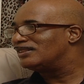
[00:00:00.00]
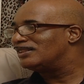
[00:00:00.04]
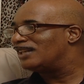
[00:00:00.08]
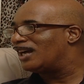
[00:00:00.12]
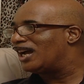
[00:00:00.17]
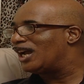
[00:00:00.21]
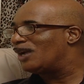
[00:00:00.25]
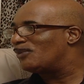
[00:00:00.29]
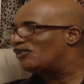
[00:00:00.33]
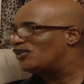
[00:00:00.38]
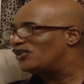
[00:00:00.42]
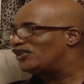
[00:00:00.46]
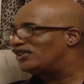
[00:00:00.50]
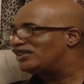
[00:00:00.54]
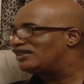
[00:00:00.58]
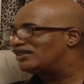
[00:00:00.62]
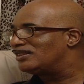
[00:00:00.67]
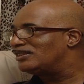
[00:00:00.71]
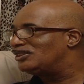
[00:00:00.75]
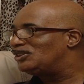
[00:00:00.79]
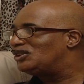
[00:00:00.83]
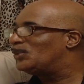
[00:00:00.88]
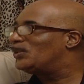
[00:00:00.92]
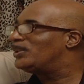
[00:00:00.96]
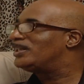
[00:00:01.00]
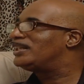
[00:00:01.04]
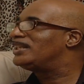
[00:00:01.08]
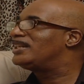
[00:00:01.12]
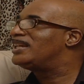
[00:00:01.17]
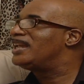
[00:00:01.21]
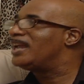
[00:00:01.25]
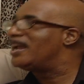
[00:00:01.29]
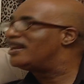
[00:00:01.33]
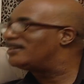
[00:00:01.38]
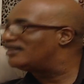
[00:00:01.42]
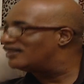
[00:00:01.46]
I would do it
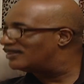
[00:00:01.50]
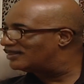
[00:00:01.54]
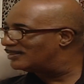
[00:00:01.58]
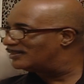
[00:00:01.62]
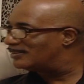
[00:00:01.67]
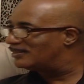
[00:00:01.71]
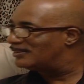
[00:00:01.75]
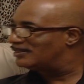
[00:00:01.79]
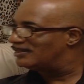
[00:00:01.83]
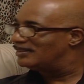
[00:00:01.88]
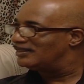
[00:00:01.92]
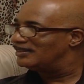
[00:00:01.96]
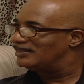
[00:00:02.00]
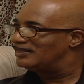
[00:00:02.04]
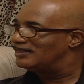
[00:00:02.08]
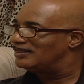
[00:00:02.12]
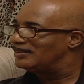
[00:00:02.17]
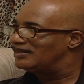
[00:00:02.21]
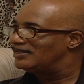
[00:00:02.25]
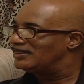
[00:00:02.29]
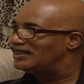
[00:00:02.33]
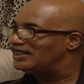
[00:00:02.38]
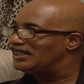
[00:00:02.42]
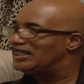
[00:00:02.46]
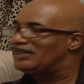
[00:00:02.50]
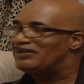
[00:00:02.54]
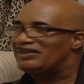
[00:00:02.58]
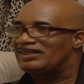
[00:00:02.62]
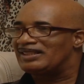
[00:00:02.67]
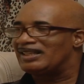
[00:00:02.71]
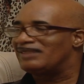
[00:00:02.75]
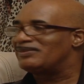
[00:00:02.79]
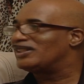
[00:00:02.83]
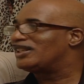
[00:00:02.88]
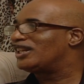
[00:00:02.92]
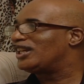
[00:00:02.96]
again if it
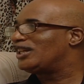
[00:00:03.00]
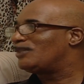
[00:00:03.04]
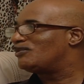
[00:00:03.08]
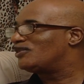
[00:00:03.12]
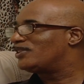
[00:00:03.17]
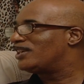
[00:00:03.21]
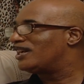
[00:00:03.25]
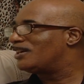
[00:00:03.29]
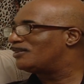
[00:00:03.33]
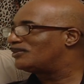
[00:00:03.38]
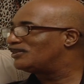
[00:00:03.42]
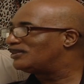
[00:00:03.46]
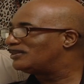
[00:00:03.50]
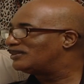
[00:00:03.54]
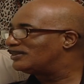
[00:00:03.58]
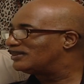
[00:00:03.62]
ever came around.